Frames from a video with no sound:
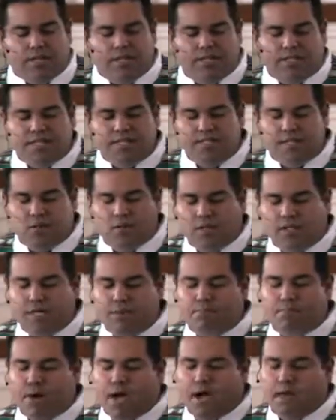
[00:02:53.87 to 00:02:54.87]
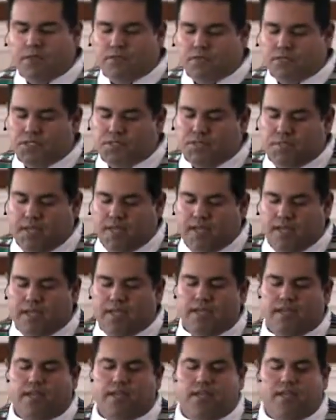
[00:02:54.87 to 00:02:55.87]
things that really bothers me
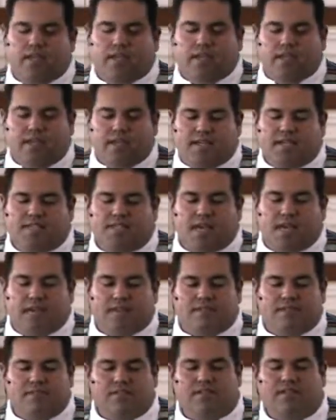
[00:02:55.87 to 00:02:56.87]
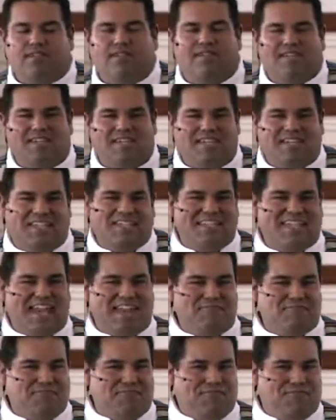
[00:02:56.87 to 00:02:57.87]
is
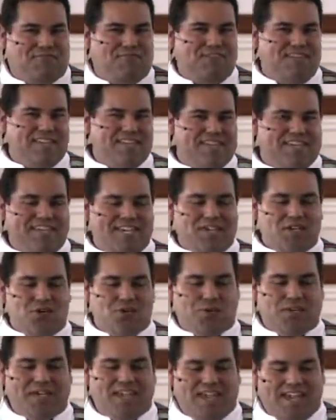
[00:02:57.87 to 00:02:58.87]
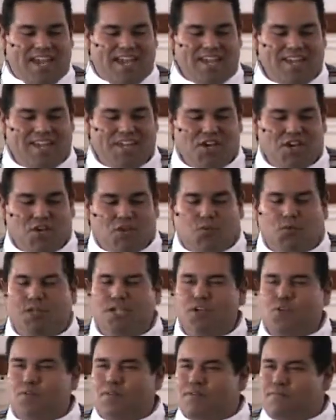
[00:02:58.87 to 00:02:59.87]
that feeling you get when
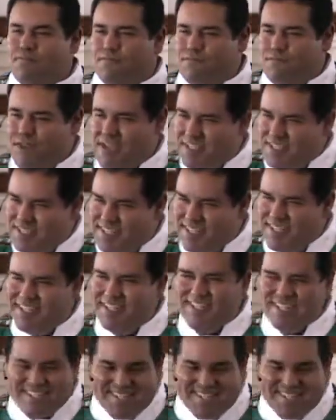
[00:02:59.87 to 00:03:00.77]
you're invested in